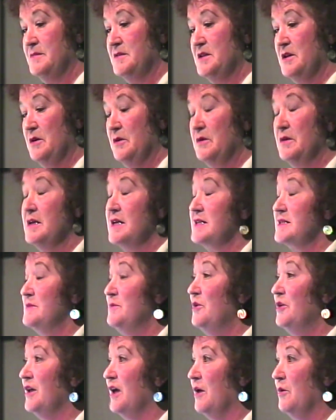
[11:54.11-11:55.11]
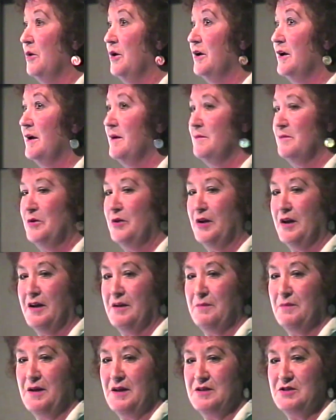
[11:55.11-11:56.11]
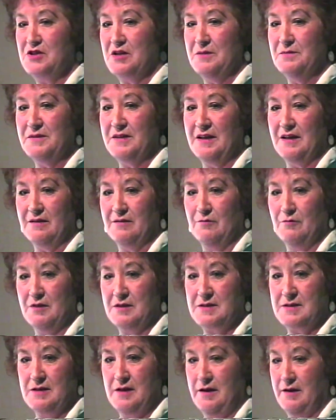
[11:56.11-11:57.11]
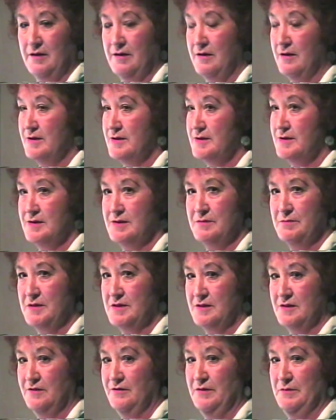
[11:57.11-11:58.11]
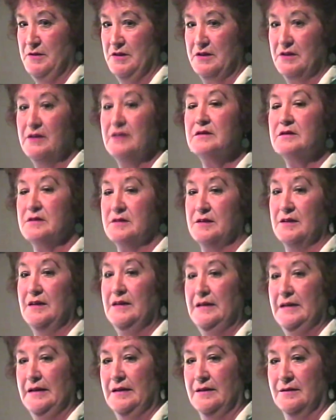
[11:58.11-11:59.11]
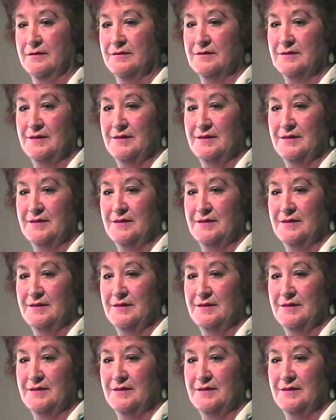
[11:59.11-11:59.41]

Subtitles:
So the next morning I woke up and got out of bed and jumped out all excited, and I said to myself, I'm not going to die.